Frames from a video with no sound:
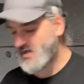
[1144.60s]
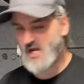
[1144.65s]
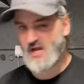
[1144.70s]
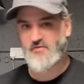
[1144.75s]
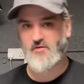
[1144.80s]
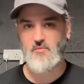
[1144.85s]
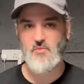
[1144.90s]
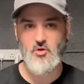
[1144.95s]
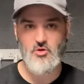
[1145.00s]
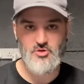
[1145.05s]
If
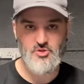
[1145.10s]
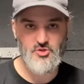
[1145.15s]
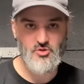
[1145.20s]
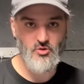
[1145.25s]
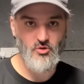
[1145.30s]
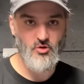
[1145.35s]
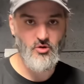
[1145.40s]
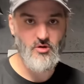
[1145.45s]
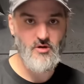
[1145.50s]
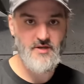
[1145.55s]
I'm not
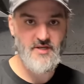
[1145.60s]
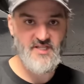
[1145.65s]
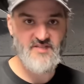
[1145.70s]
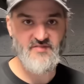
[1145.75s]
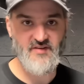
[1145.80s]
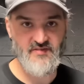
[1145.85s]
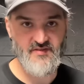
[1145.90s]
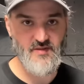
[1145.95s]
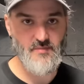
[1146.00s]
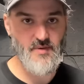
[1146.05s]
sure and it's
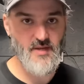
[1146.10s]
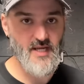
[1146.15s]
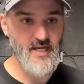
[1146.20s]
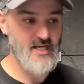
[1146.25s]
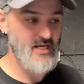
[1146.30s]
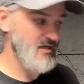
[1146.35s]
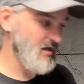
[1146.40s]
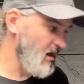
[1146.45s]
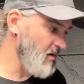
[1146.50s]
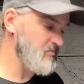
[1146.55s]

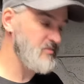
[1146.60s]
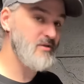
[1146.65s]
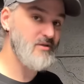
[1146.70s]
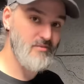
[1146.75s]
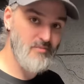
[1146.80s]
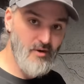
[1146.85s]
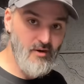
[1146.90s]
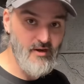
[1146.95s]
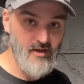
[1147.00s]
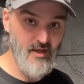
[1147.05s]
50p, I'm going to
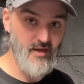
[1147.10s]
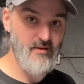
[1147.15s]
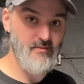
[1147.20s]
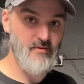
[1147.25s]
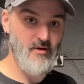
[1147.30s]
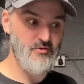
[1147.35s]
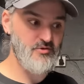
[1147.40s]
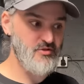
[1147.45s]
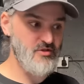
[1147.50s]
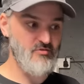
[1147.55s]
buy it.
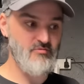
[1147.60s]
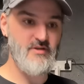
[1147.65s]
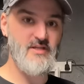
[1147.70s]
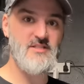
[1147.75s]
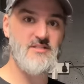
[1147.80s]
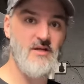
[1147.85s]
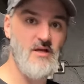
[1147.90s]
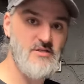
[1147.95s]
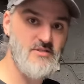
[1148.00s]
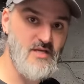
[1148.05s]
I'll do the
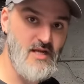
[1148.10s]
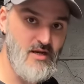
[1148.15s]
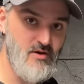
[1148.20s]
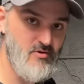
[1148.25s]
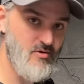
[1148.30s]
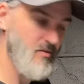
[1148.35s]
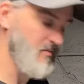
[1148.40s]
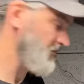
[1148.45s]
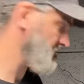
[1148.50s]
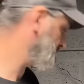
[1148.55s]
research
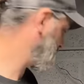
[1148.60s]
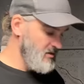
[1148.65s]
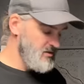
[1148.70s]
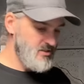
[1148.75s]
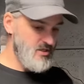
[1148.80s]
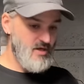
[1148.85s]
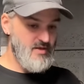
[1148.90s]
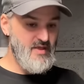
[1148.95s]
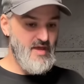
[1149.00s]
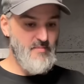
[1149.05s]
later on.
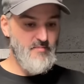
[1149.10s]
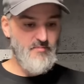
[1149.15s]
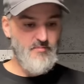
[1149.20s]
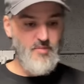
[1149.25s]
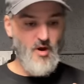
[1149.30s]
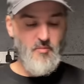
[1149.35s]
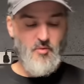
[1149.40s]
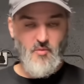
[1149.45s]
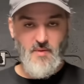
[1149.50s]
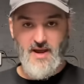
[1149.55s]
So then
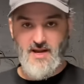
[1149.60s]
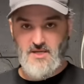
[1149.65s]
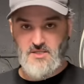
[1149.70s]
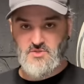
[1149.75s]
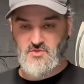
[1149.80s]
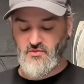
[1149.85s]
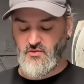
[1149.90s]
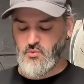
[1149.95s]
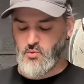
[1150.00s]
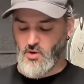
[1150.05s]
bubble
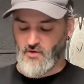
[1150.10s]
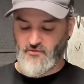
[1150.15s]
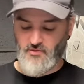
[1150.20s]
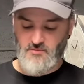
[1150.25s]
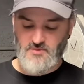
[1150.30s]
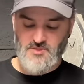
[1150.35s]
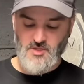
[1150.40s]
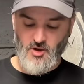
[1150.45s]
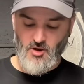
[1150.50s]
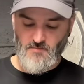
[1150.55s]
mailers were
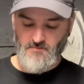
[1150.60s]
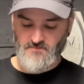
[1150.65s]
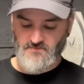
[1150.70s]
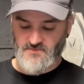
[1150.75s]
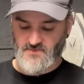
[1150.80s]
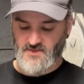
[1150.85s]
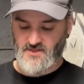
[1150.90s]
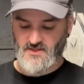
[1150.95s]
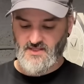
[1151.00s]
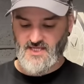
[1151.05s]
from Tom.
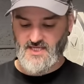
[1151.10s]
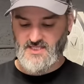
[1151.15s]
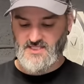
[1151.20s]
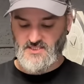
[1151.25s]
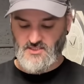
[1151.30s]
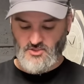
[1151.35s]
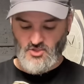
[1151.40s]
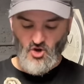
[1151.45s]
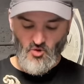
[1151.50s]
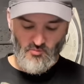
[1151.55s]
This
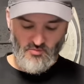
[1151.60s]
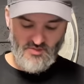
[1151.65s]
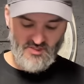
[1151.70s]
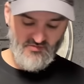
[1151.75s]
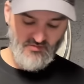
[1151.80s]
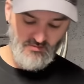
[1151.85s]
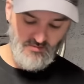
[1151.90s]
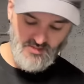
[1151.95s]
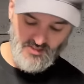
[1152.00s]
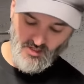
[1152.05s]
top was
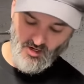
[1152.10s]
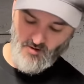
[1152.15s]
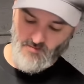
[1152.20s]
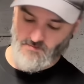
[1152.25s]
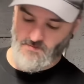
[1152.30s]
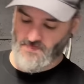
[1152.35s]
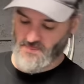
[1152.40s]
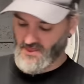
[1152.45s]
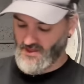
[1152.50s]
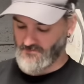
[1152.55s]
from
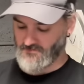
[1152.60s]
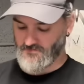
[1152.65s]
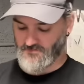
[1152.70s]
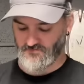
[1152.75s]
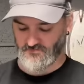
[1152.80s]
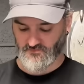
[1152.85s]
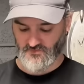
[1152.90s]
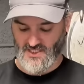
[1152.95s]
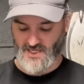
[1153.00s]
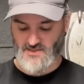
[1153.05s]
Tom.
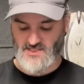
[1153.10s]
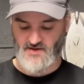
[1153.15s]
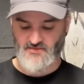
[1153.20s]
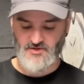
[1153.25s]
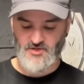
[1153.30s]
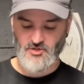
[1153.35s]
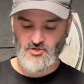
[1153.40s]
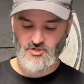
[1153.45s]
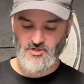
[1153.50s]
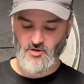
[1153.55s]
He's having
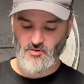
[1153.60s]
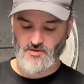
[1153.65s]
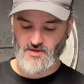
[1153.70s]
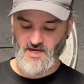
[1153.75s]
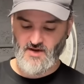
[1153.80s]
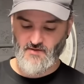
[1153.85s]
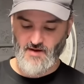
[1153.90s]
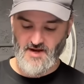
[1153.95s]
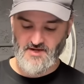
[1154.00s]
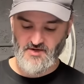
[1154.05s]
a good old
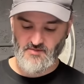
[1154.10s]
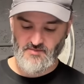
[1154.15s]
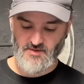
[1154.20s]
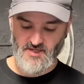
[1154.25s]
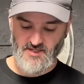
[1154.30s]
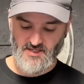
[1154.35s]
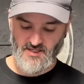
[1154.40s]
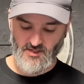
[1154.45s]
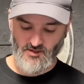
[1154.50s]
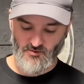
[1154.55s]
clear out. He done me a
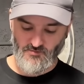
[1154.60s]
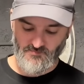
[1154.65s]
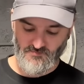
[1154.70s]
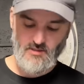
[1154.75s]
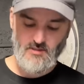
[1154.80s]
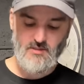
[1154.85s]
deal.